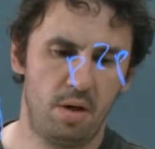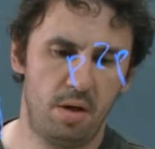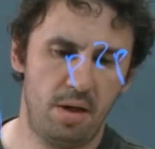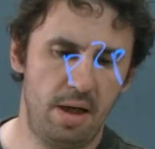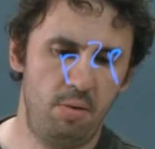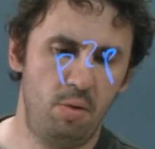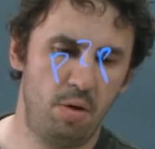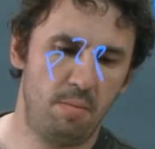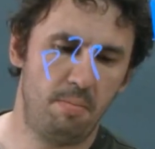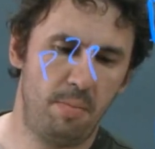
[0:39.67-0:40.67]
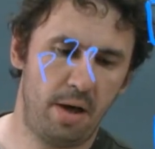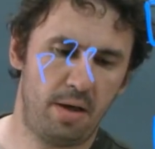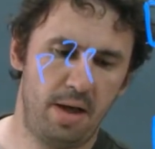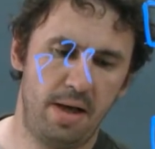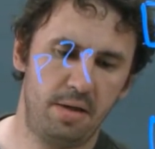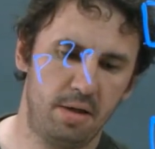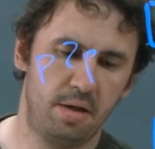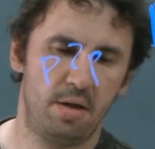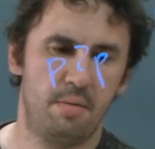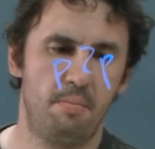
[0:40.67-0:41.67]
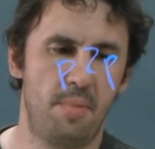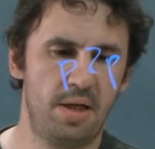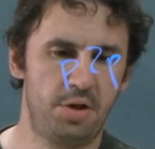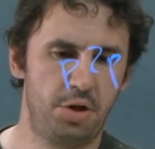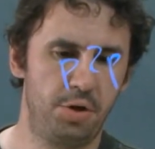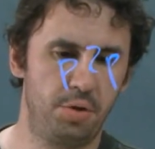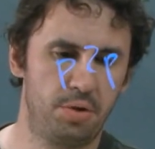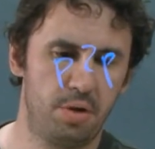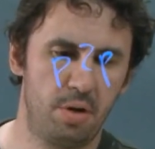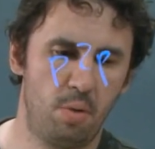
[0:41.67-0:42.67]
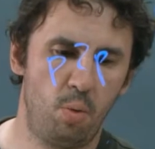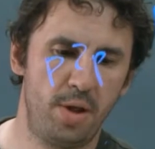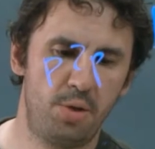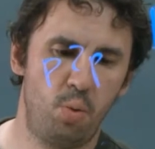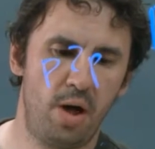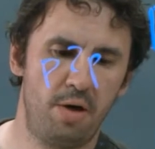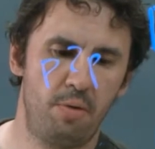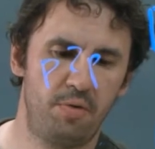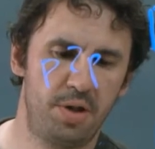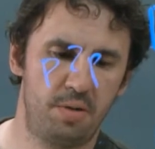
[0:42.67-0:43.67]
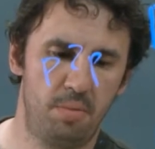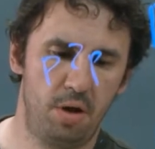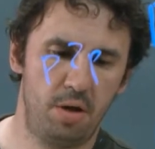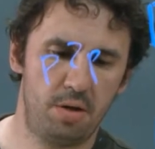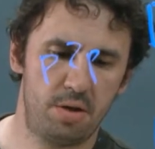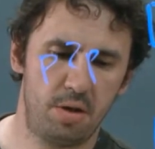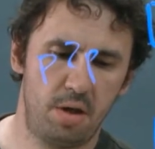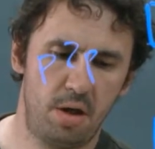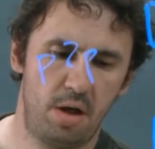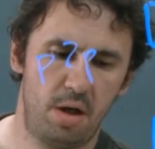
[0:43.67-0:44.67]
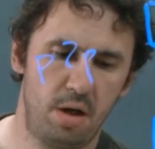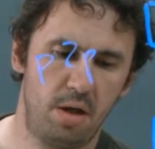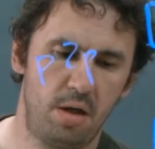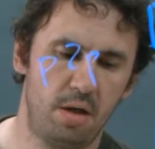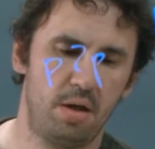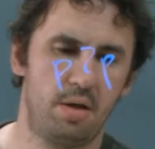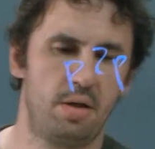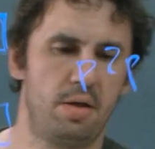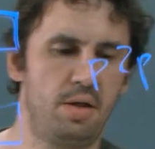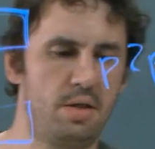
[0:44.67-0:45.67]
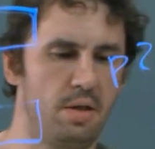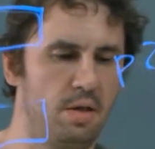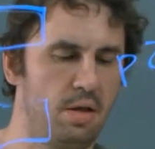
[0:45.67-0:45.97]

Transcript: Now my client must choose which one of these blocks is